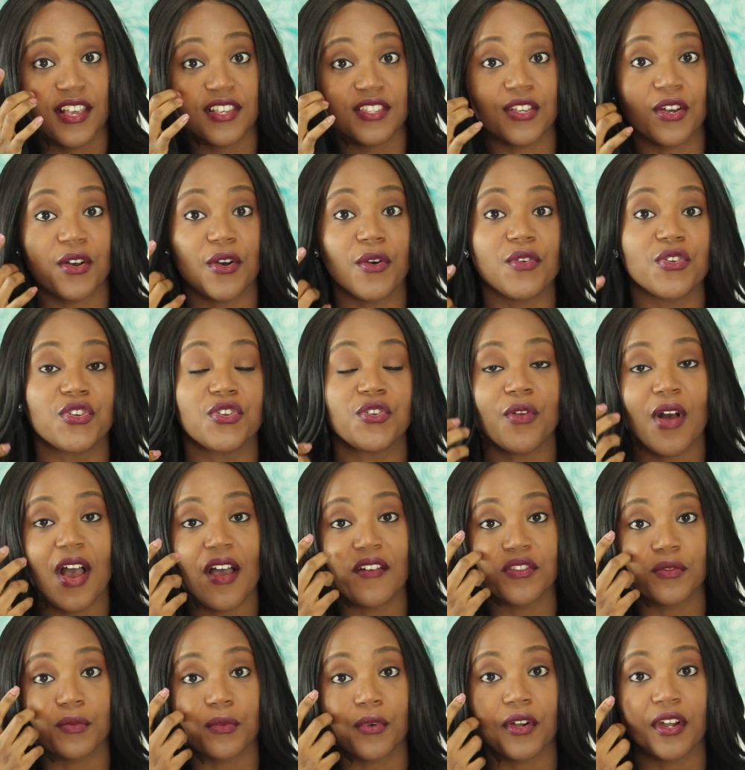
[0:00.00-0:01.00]
So you don't
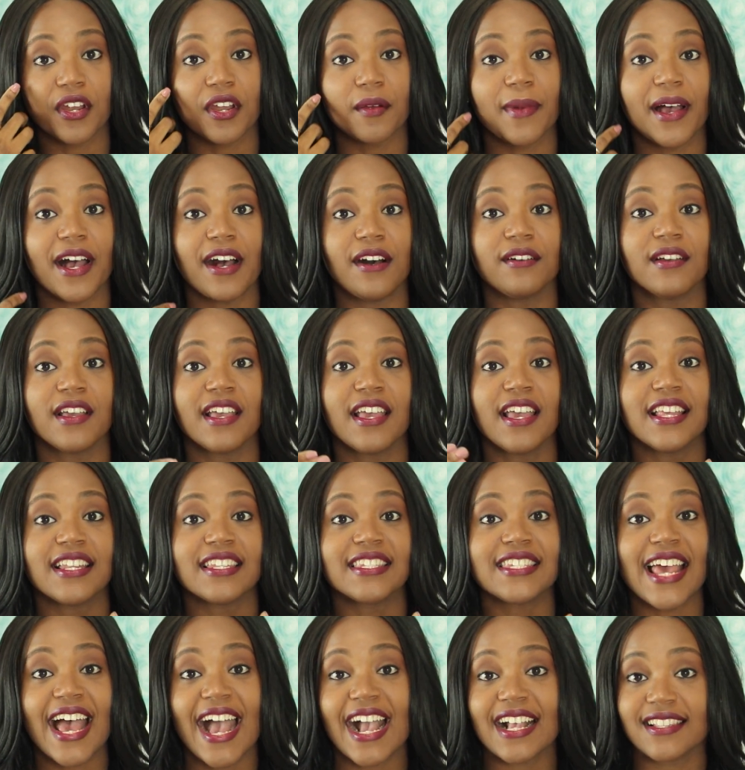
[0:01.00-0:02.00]
have to worry about
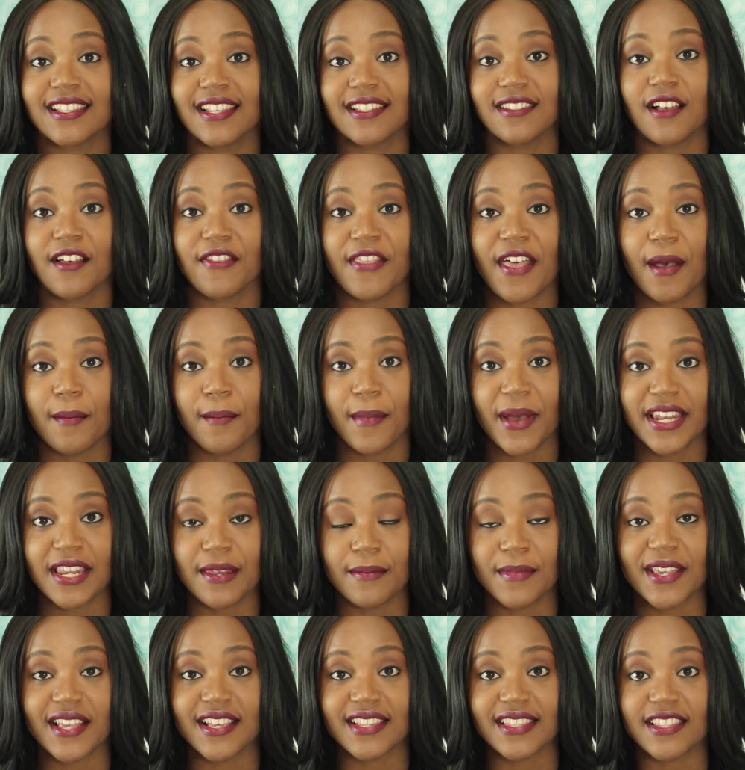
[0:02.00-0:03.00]
taxes on that
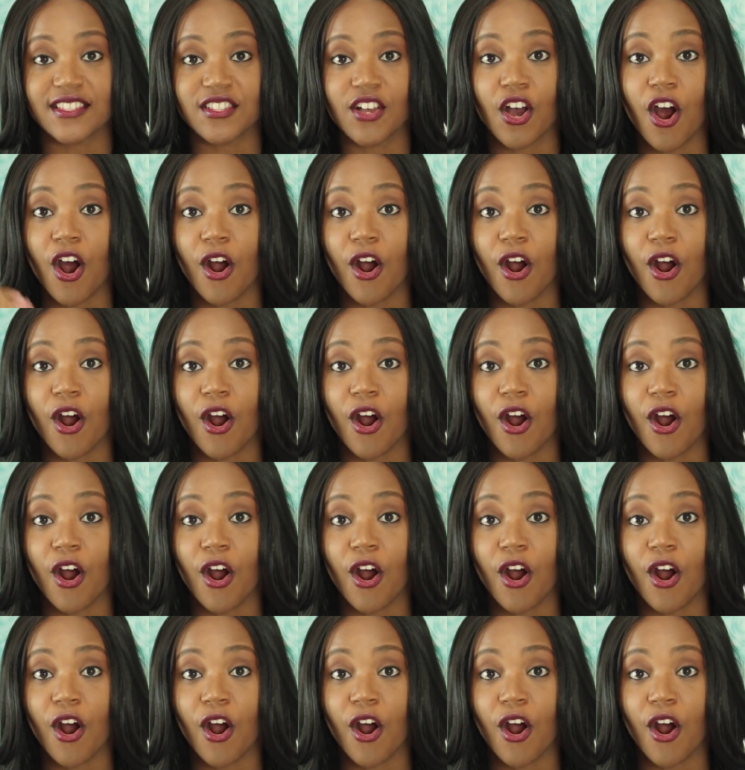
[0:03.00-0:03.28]
money because it's